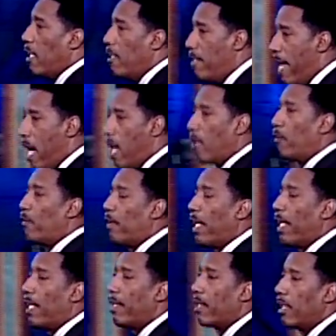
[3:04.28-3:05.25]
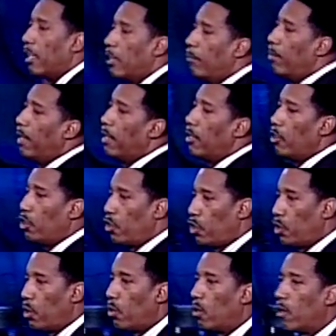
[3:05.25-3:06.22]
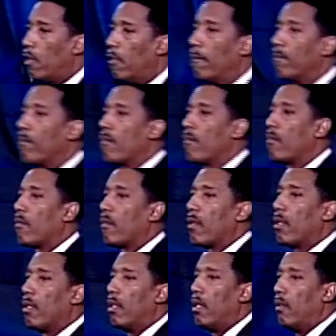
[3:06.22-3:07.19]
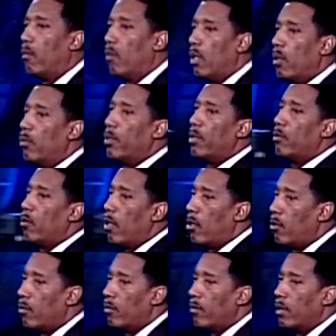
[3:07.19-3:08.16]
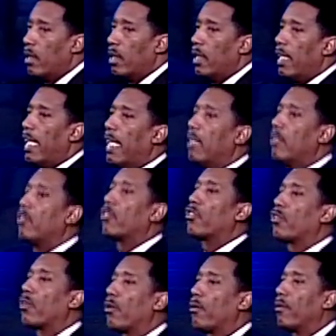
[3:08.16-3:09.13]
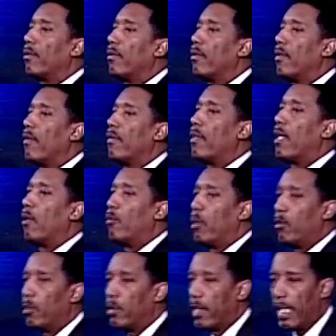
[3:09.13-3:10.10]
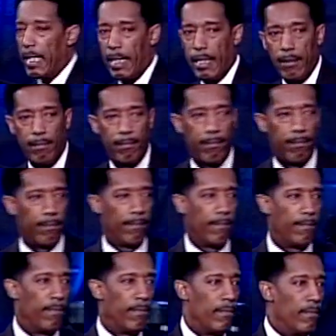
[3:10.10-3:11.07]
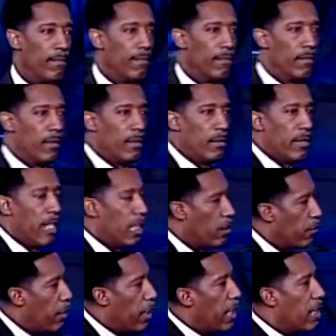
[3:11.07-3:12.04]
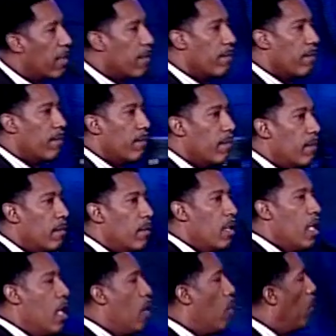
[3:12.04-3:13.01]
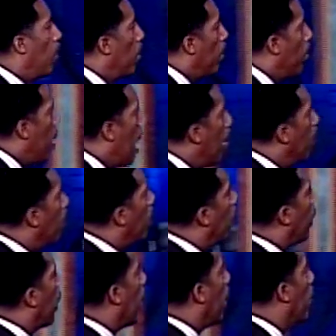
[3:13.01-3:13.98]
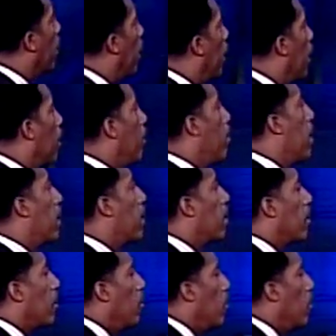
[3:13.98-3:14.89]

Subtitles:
Now faith is being sure of what we want and certain that we will get it. That's faith. When the Bible says in Habakkuk